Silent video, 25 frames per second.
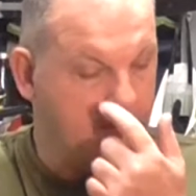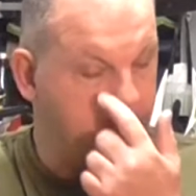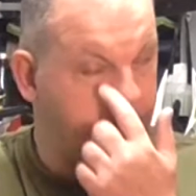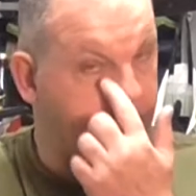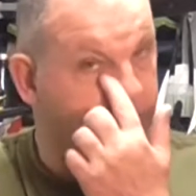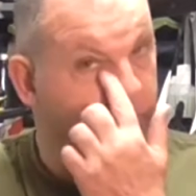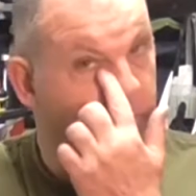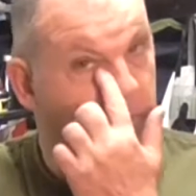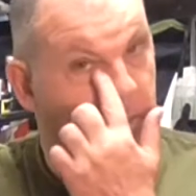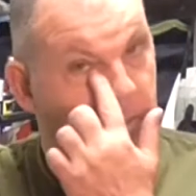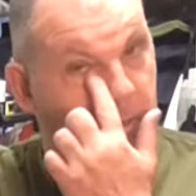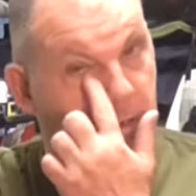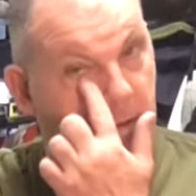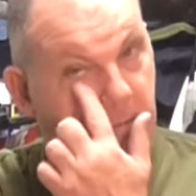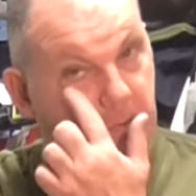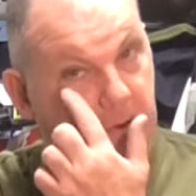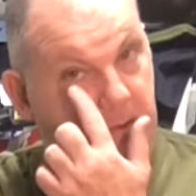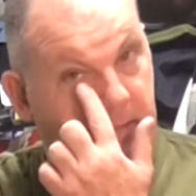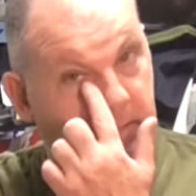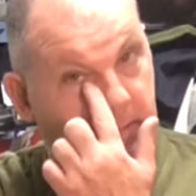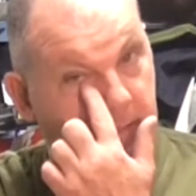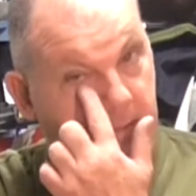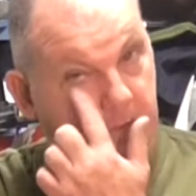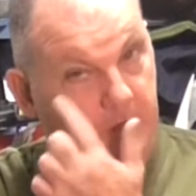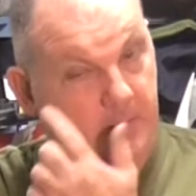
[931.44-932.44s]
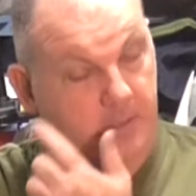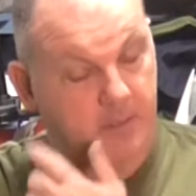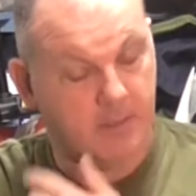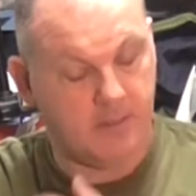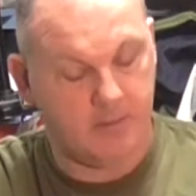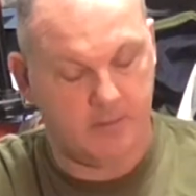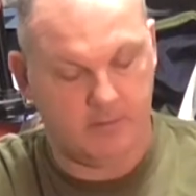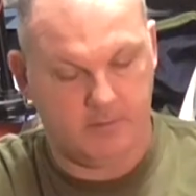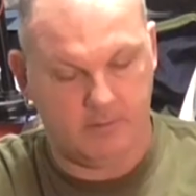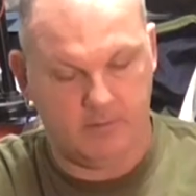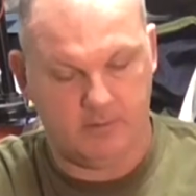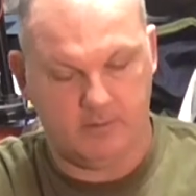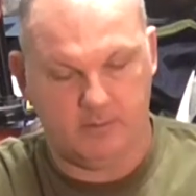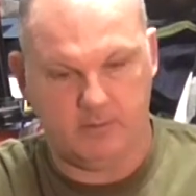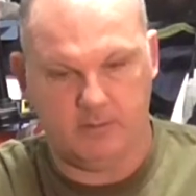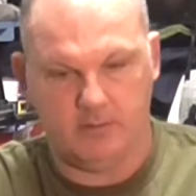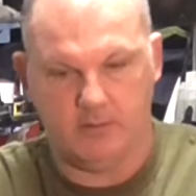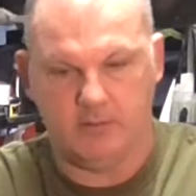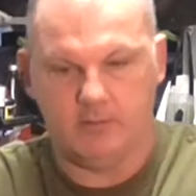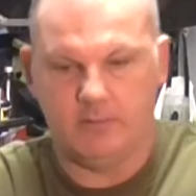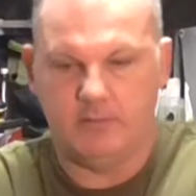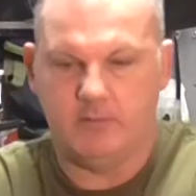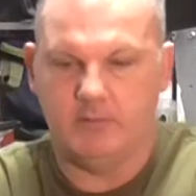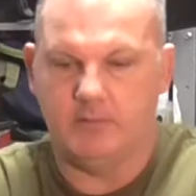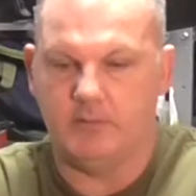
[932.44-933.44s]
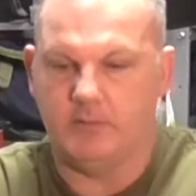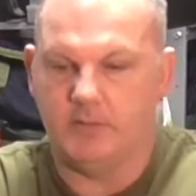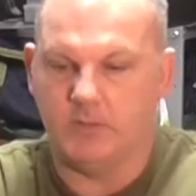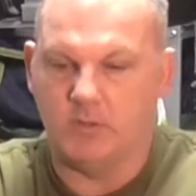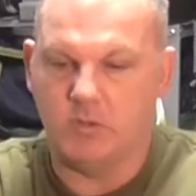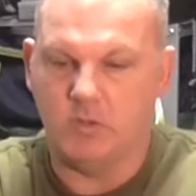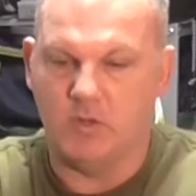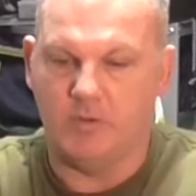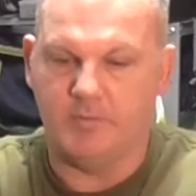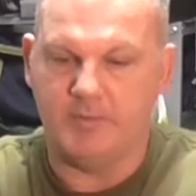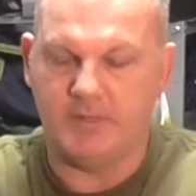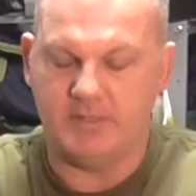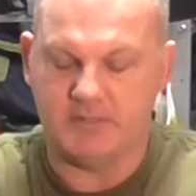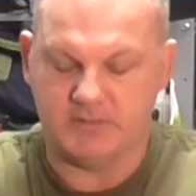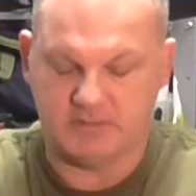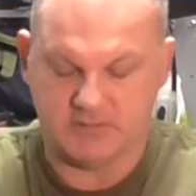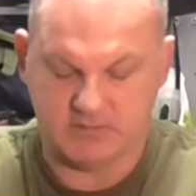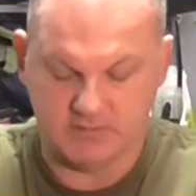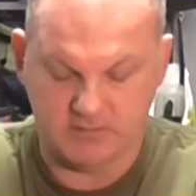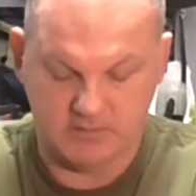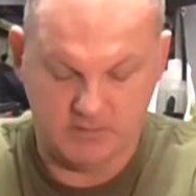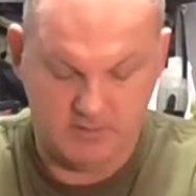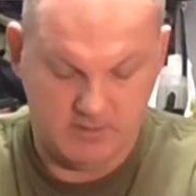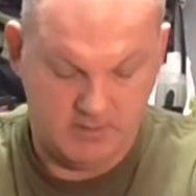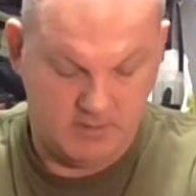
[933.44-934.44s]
Put a comment in the comments.